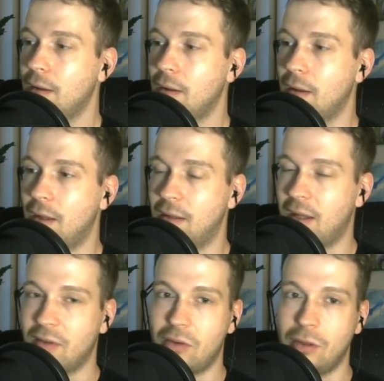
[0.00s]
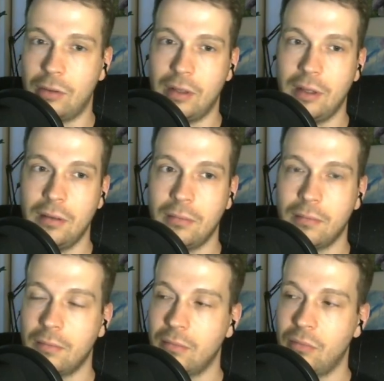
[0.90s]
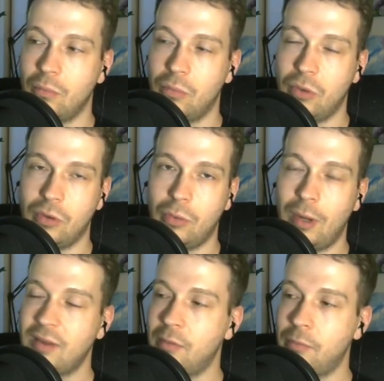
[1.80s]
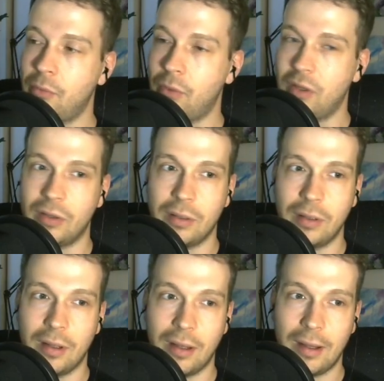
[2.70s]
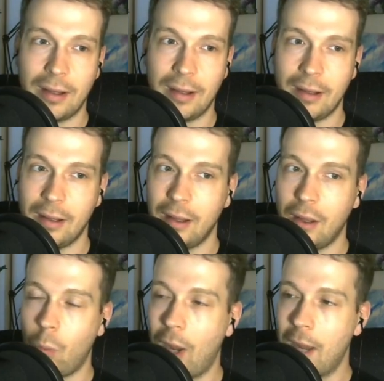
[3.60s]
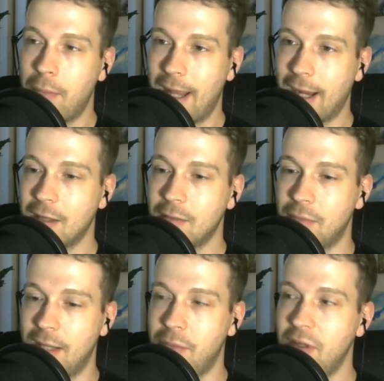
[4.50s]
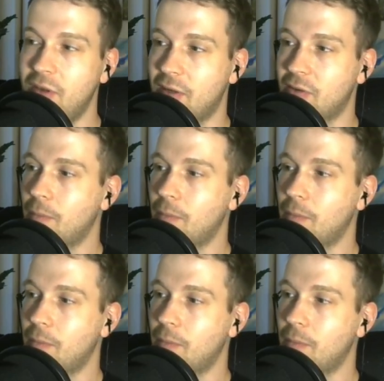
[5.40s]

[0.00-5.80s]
And that's the only quite simple reason why black played b6.